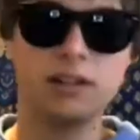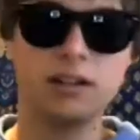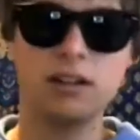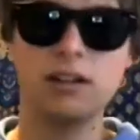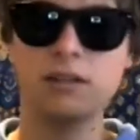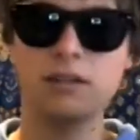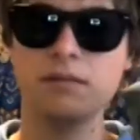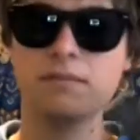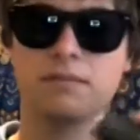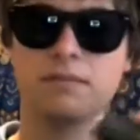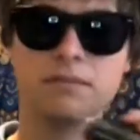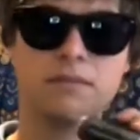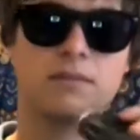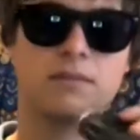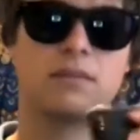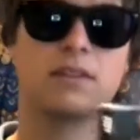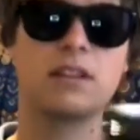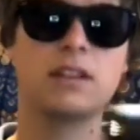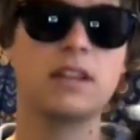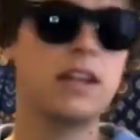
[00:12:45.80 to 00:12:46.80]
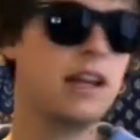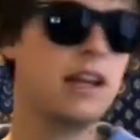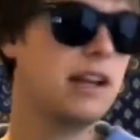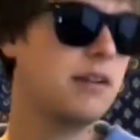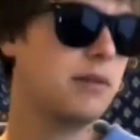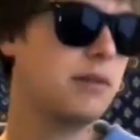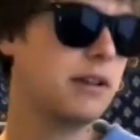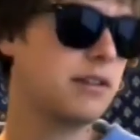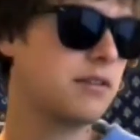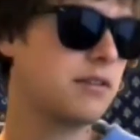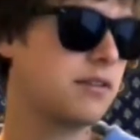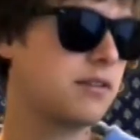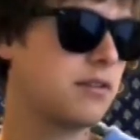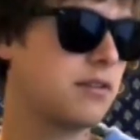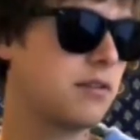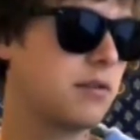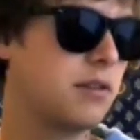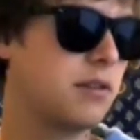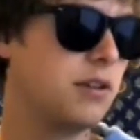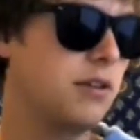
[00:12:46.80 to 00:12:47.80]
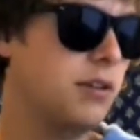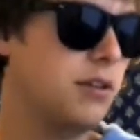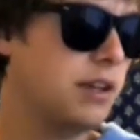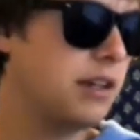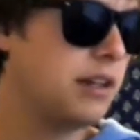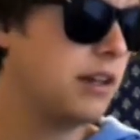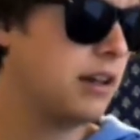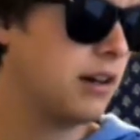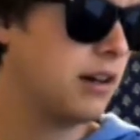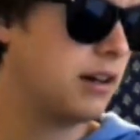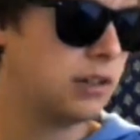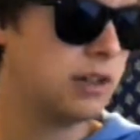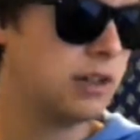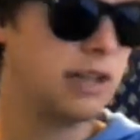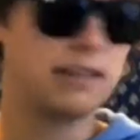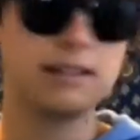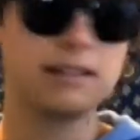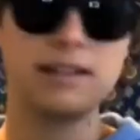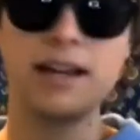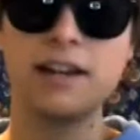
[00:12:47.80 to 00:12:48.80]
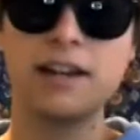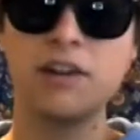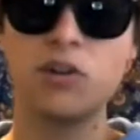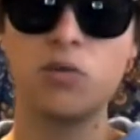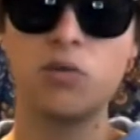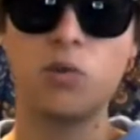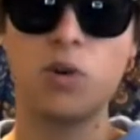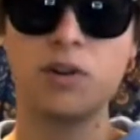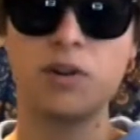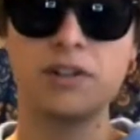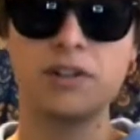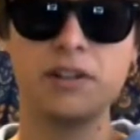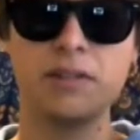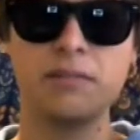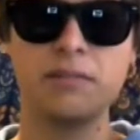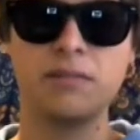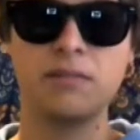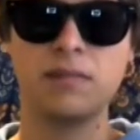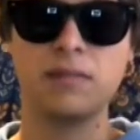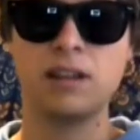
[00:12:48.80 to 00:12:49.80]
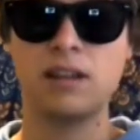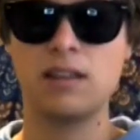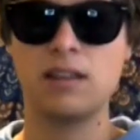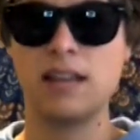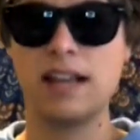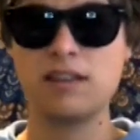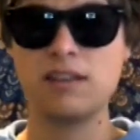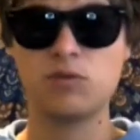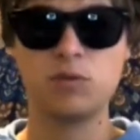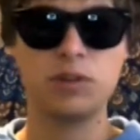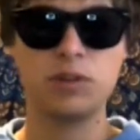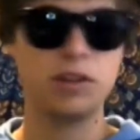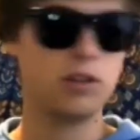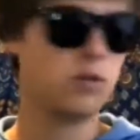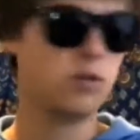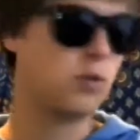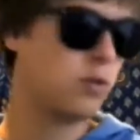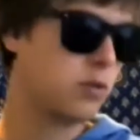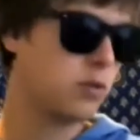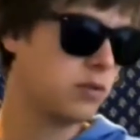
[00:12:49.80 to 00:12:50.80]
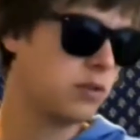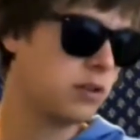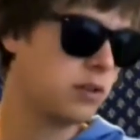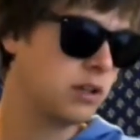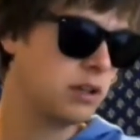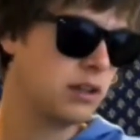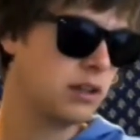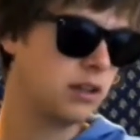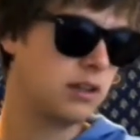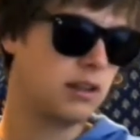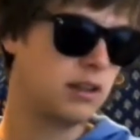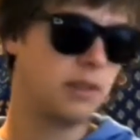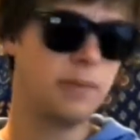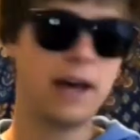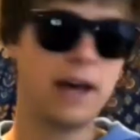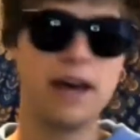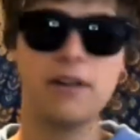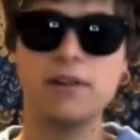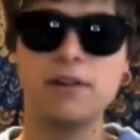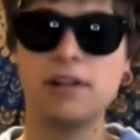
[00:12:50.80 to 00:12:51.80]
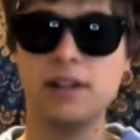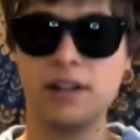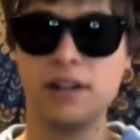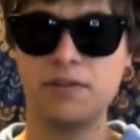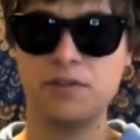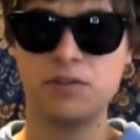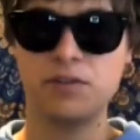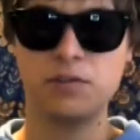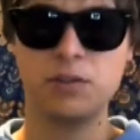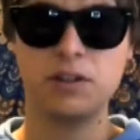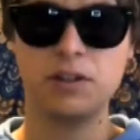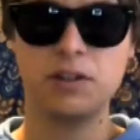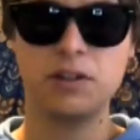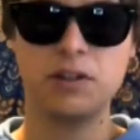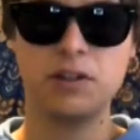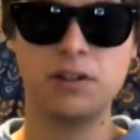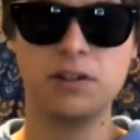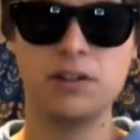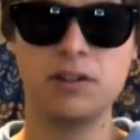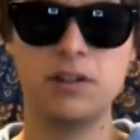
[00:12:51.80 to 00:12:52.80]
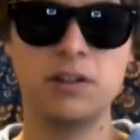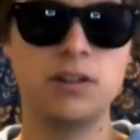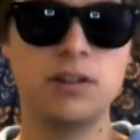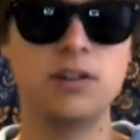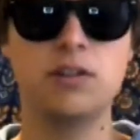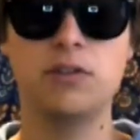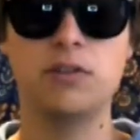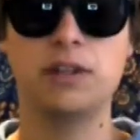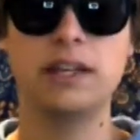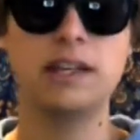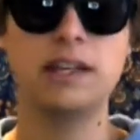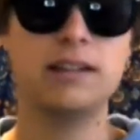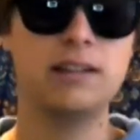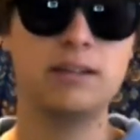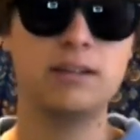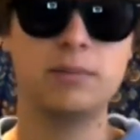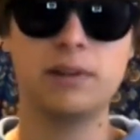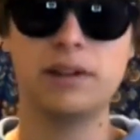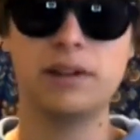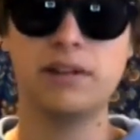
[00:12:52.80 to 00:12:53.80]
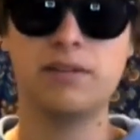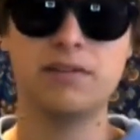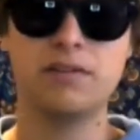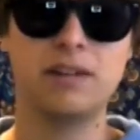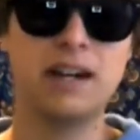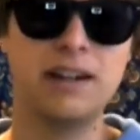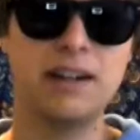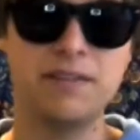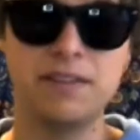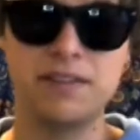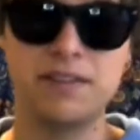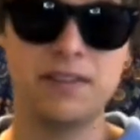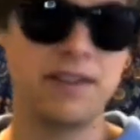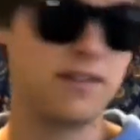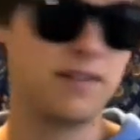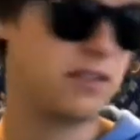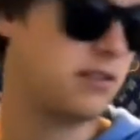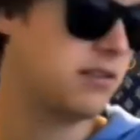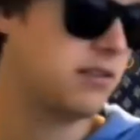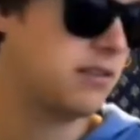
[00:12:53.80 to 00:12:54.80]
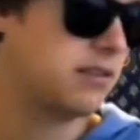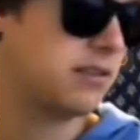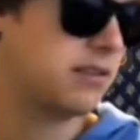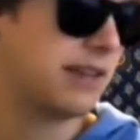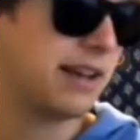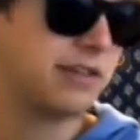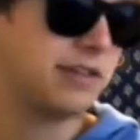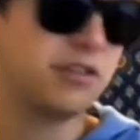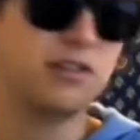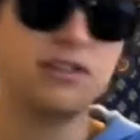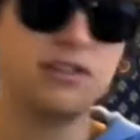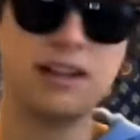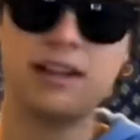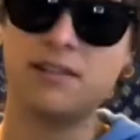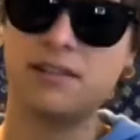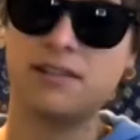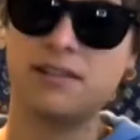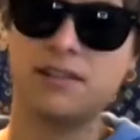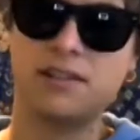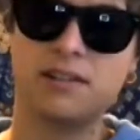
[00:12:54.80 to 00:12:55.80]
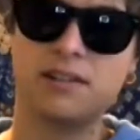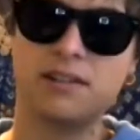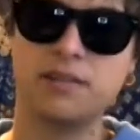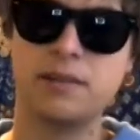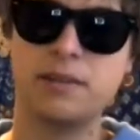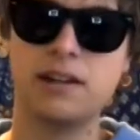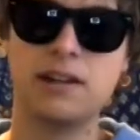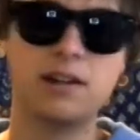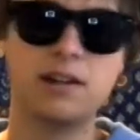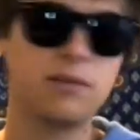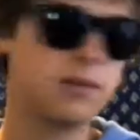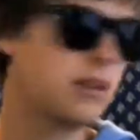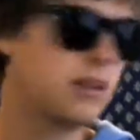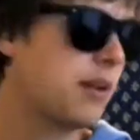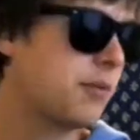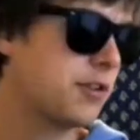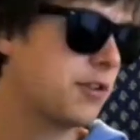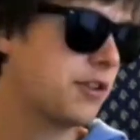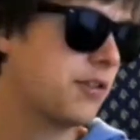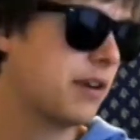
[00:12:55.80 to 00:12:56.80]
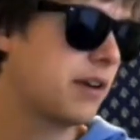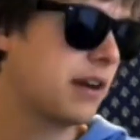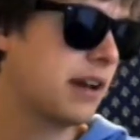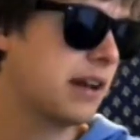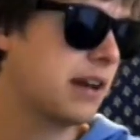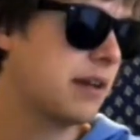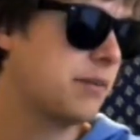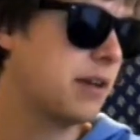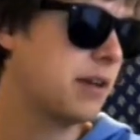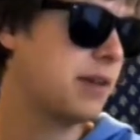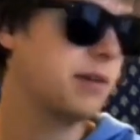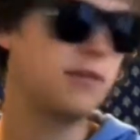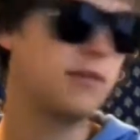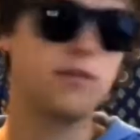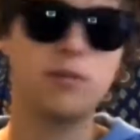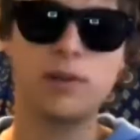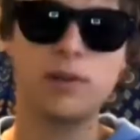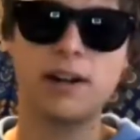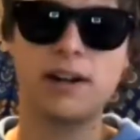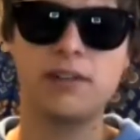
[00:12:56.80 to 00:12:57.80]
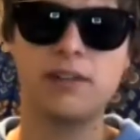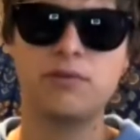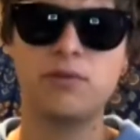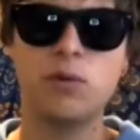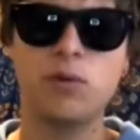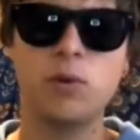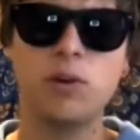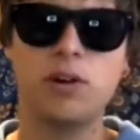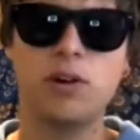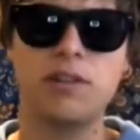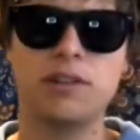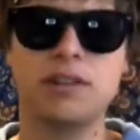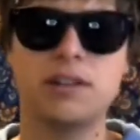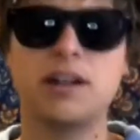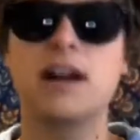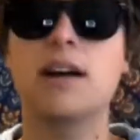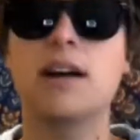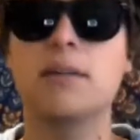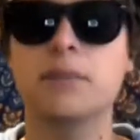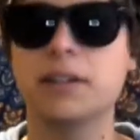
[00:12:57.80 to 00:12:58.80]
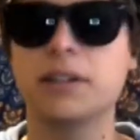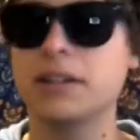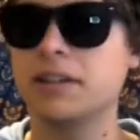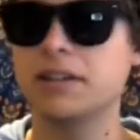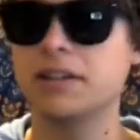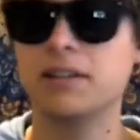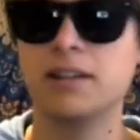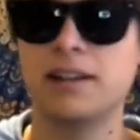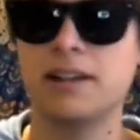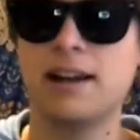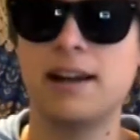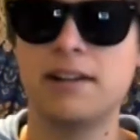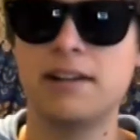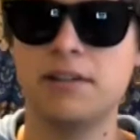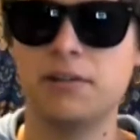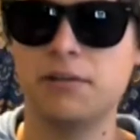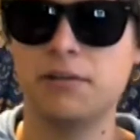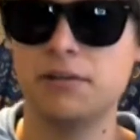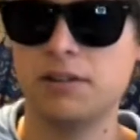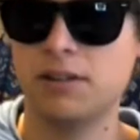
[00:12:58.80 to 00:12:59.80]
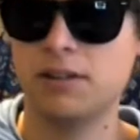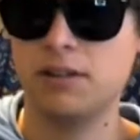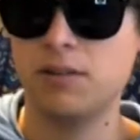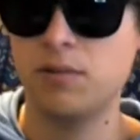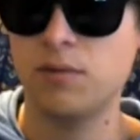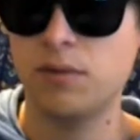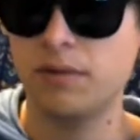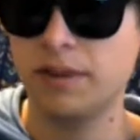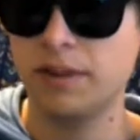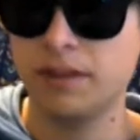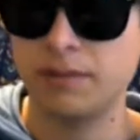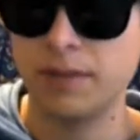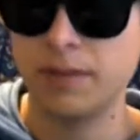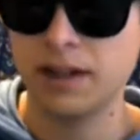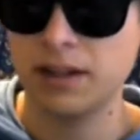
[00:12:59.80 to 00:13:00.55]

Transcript: Alright. Anyways, so the unit has a 10-year warranty. That's really cool. The battery life is really good. You'll get at least probably 5 to 7 sessions out of this thing, depending on what temperature you run it at. Maybe if you run it at 4 all the time, like I do, like you won't get as